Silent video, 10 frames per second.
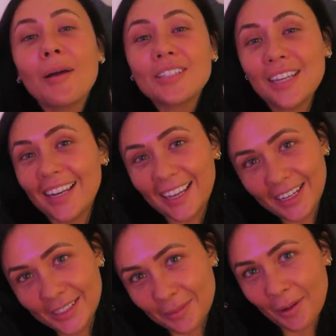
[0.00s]
I'm actually at
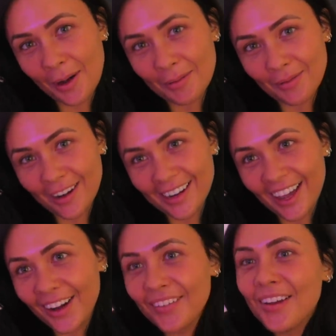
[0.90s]
Layla's apartment right
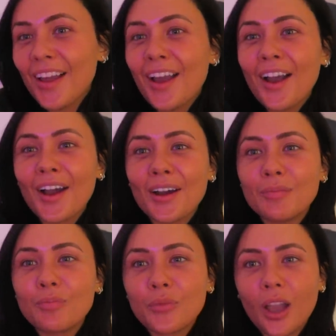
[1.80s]
now.
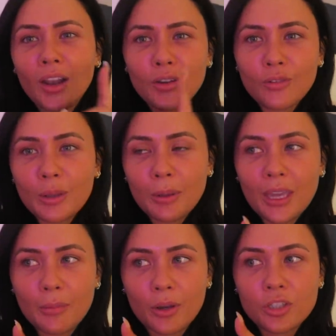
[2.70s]
I look really
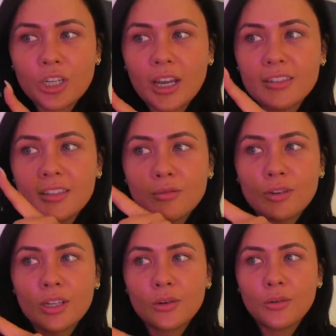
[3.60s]
pink because she has these
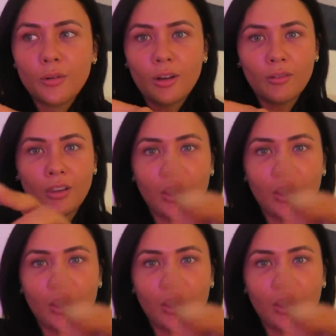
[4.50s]
really cool little